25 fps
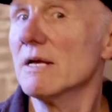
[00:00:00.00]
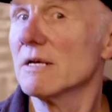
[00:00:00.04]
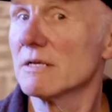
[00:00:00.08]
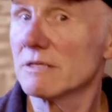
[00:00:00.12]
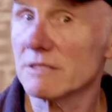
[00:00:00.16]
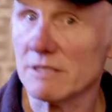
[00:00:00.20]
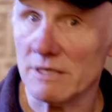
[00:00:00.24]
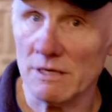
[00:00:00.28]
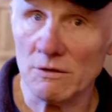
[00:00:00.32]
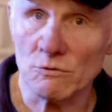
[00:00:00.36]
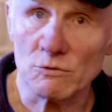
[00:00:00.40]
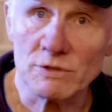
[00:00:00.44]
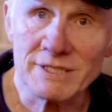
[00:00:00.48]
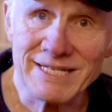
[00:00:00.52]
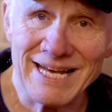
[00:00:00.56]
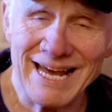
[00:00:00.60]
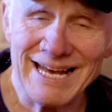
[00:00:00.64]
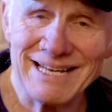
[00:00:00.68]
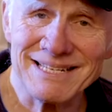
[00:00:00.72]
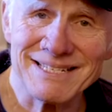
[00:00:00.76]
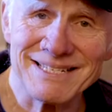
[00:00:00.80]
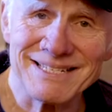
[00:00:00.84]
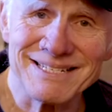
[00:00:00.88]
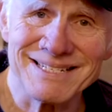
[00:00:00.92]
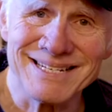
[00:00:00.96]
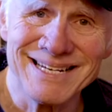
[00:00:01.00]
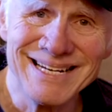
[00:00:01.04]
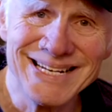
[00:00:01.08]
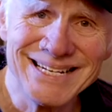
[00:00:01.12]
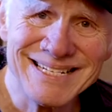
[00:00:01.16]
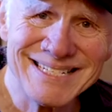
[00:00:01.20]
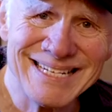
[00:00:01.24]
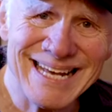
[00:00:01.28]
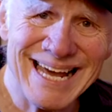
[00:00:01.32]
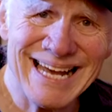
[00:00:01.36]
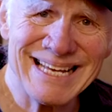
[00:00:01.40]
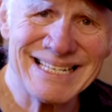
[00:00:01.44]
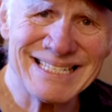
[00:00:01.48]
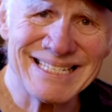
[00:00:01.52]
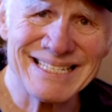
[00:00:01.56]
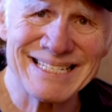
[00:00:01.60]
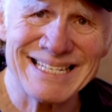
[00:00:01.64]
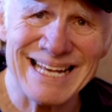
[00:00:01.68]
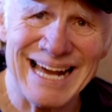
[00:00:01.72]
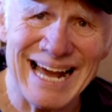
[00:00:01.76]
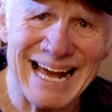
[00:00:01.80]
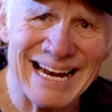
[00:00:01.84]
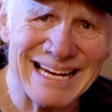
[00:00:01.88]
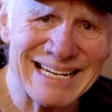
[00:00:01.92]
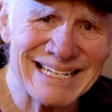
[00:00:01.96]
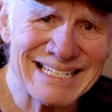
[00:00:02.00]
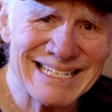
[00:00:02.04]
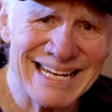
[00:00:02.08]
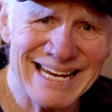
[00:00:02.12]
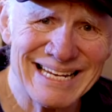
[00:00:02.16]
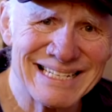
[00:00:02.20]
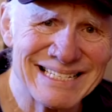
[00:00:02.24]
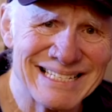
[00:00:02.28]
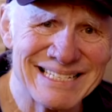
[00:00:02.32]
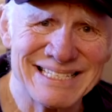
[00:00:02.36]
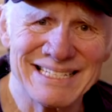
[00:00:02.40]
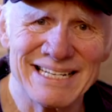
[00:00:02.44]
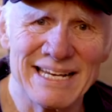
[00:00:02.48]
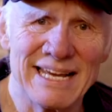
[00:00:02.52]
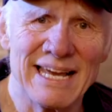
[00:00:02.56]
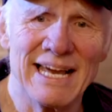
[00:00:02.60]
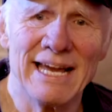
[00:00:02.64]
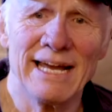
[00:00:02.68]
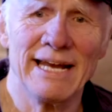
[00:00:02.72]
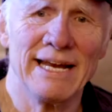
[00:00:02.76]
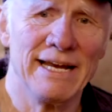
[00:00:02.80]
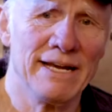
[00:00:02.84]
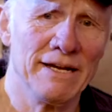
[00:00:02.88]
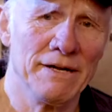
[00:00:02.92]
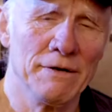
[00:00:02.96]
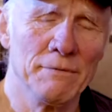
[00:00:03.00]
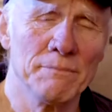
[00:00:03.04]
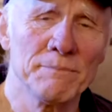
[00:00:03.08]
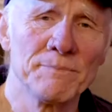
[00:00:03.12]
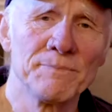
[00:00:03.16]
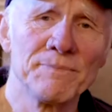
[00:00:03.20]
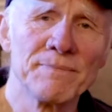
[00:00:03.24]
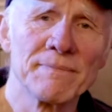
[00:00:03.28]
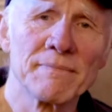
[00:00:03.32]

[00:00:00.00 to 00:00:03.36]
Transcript: So test and test again.